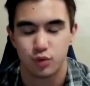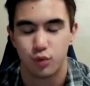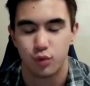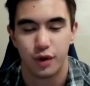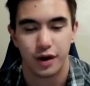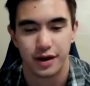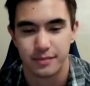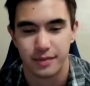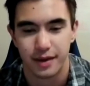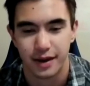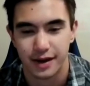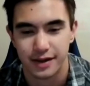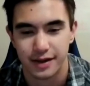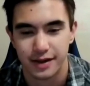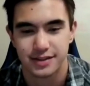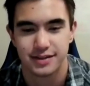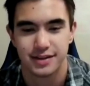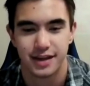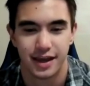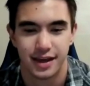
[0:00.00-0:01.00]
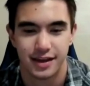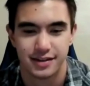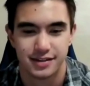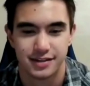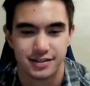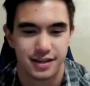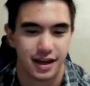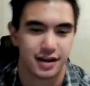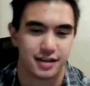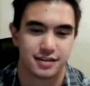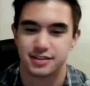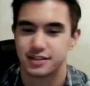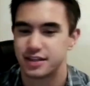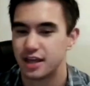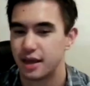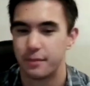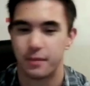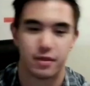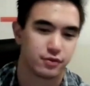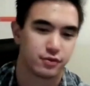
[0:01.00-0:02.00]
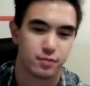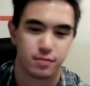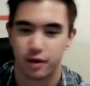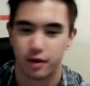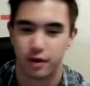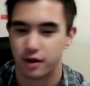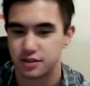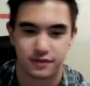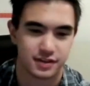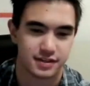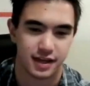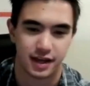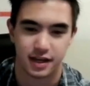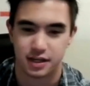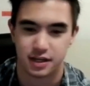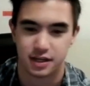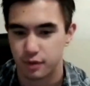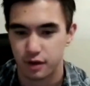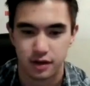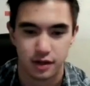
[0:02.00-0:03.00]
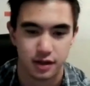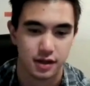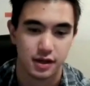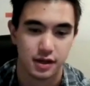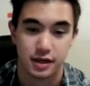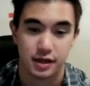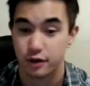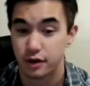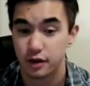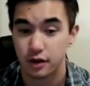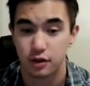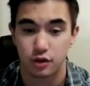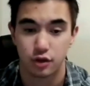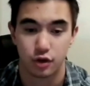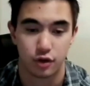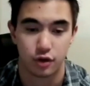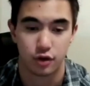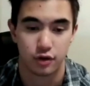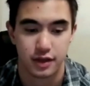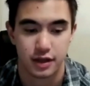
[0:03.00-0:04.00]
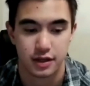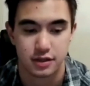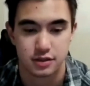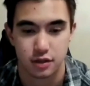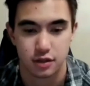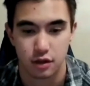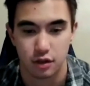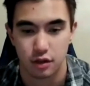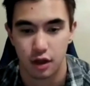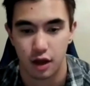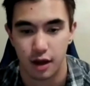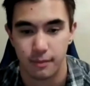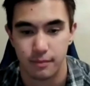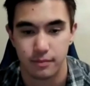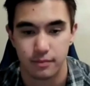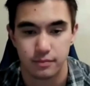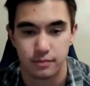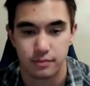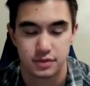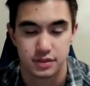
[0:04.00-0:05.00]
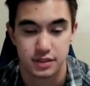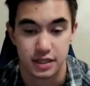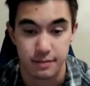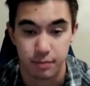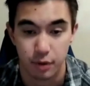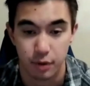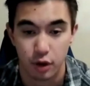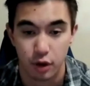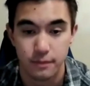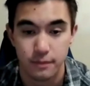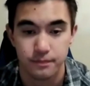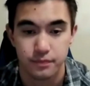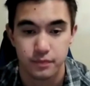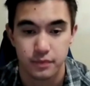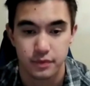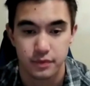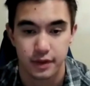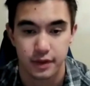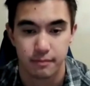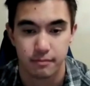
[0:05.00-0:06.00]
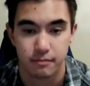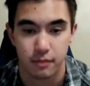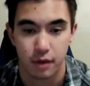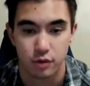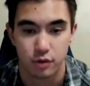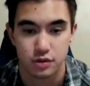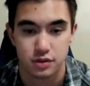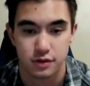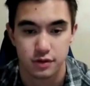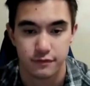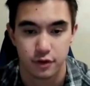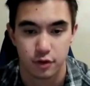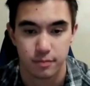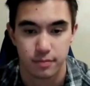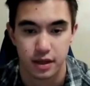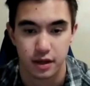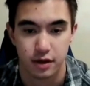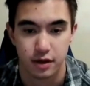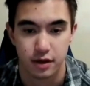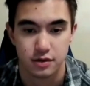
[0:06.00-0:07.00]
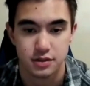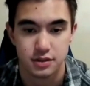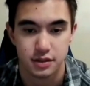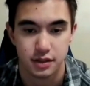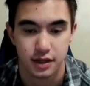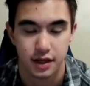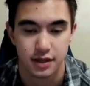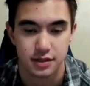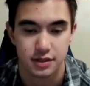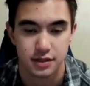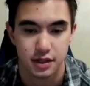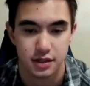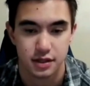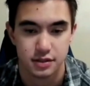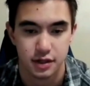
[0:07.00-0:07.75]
20 minutes a day just kind of skimming through parts of a textbook, you're going to learn things a lot deeper than most of your peers as an